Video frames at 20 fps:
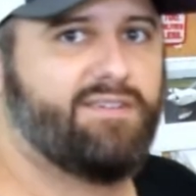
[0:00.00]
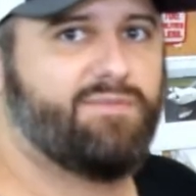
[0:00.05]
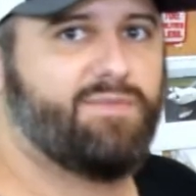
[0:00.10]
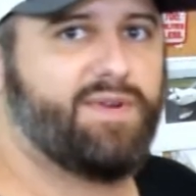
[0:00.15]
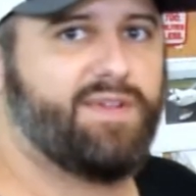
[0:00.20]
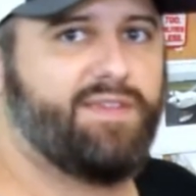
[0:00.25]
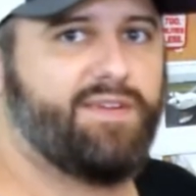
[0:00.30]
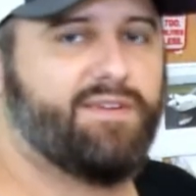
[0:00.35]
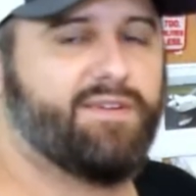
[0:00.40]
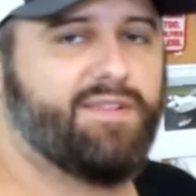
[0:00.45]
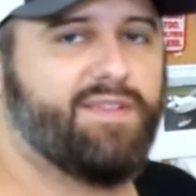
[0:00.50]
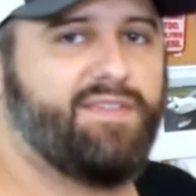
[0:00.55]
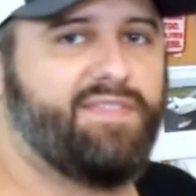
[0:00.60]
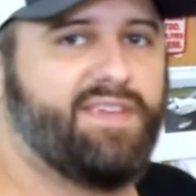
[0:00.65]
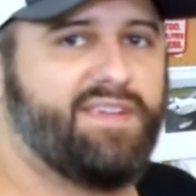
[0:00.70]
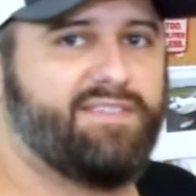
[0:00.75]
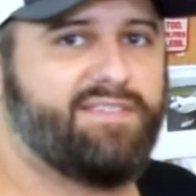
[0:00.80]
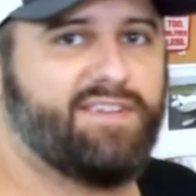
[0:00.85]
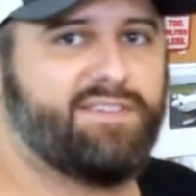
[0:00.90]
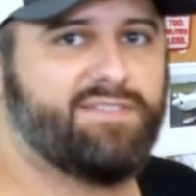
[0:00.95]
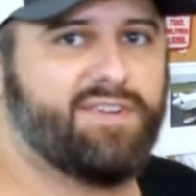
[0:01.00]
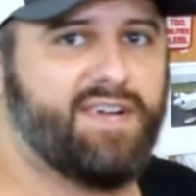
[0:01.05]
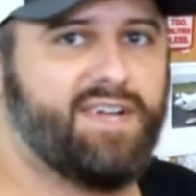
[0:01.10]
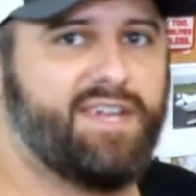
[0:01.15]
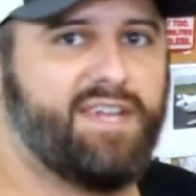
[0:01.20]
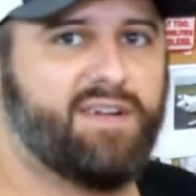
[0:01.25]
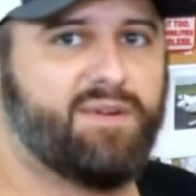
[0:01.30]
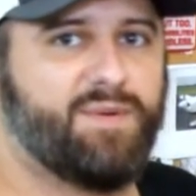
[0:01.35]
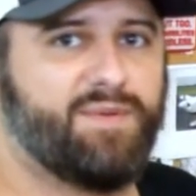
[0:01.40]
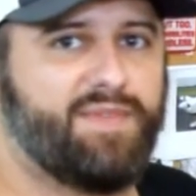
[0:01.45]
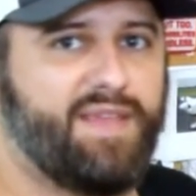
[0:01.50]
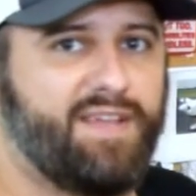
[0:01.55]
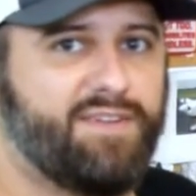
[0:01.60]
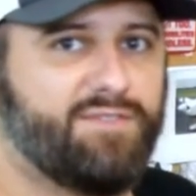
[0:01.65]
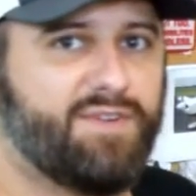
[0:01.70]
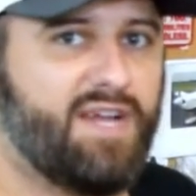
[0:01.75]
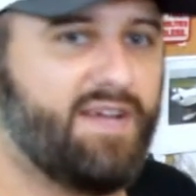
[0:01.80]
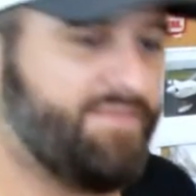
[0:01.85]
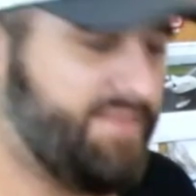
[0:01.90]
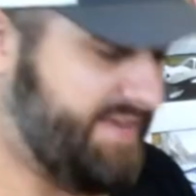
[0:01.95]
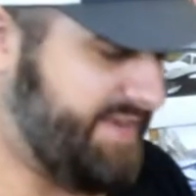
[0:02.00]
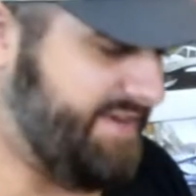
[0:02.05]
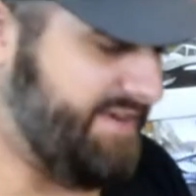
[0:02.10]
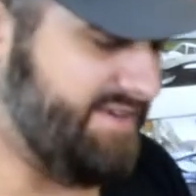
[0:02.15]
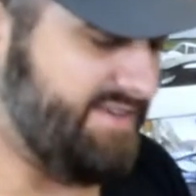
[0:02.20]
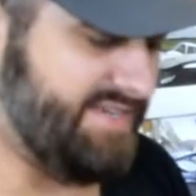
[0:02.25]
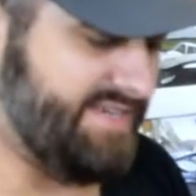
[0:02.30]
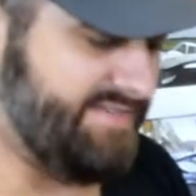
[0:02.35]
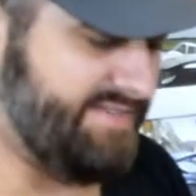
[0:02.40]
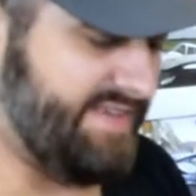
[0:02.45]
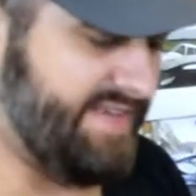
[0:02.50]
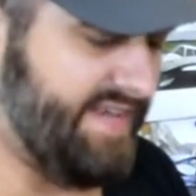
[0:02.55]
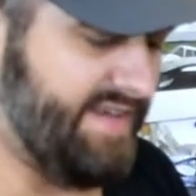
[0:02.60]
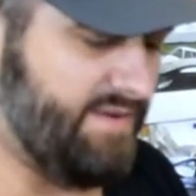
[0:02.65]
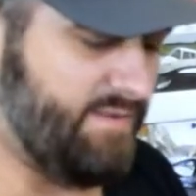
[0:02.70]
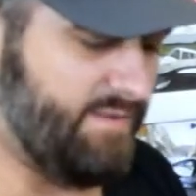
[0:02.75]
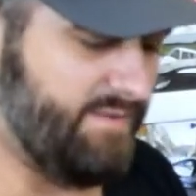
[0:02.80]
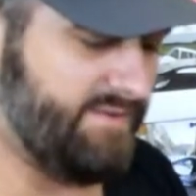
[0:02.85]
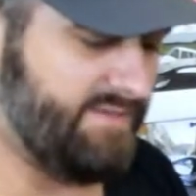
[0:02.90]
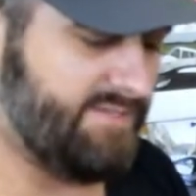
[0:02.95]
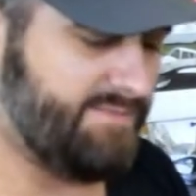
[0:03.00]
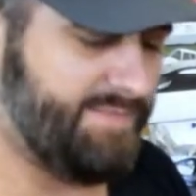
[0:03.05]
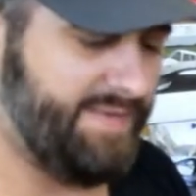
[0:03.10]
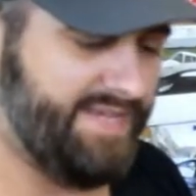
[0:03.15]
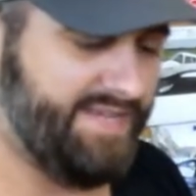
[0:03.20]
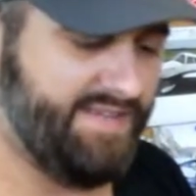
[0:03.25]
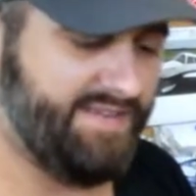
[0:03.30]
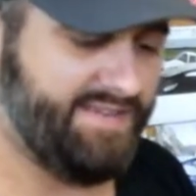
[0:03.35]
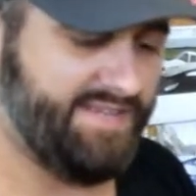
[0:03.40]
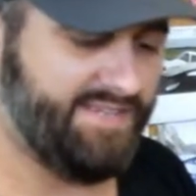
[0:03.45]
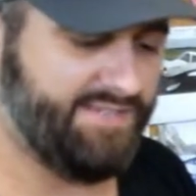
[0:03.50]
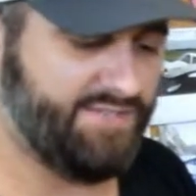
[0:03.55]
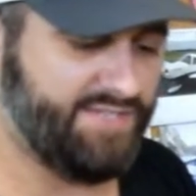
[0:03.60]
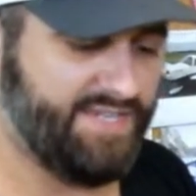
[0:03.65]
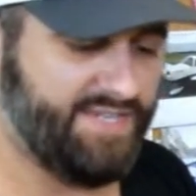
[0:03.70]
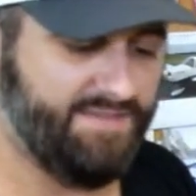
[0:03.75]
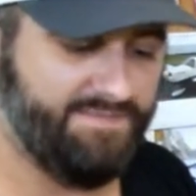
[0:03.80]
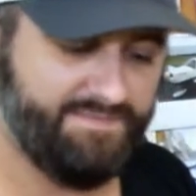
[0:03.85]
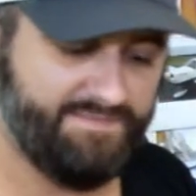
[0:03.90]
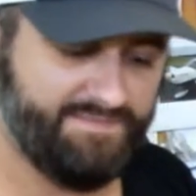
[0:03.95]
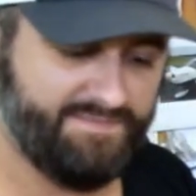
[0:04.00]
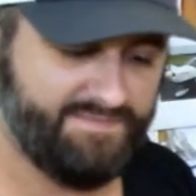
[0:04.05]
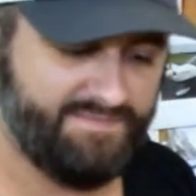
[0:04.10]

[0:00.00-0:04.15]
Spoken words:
One of the early things I tried here was a traffic cone because I got orange PETG.